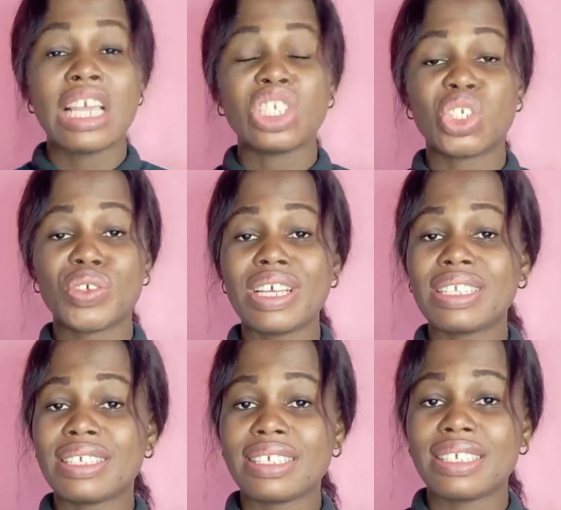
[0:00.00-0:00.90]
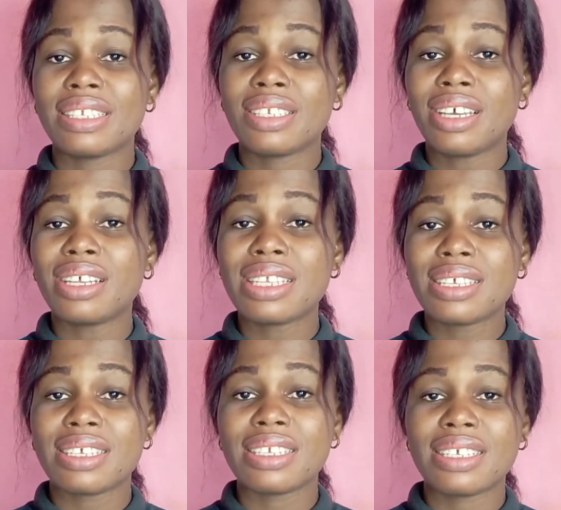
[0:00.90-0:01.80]
interested,
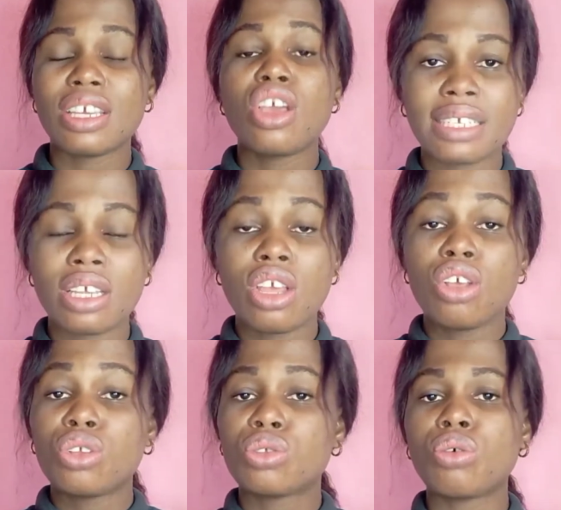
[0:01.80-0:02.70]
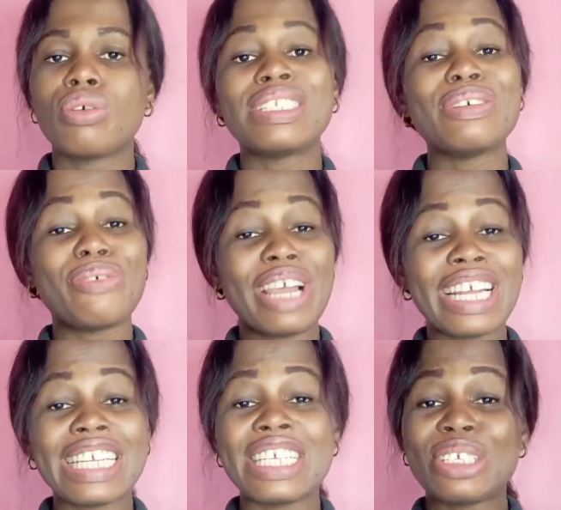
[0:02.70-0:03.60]
taunted. So the
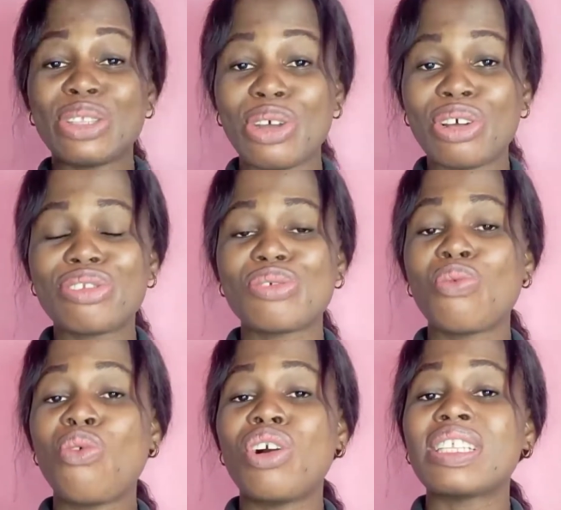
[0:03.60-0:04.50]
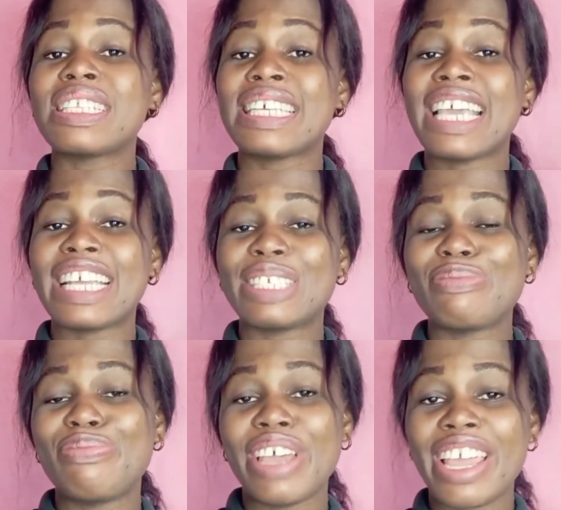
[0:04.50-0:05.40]
word is not wanted,
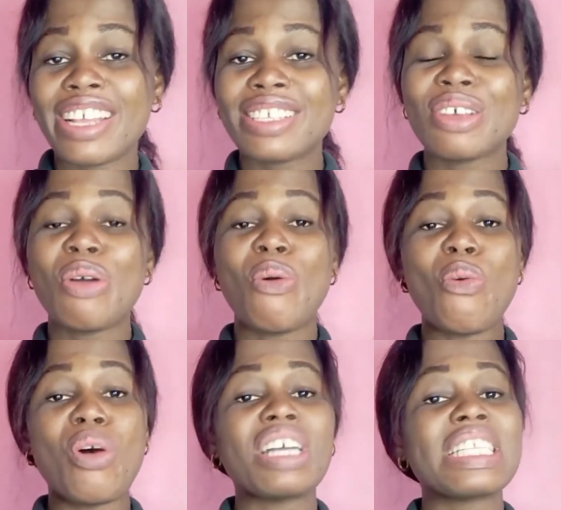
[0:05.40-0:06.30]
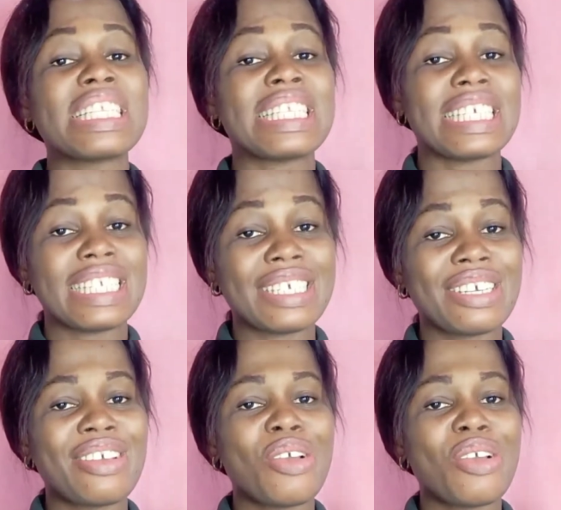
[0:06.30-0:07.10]
but wanted,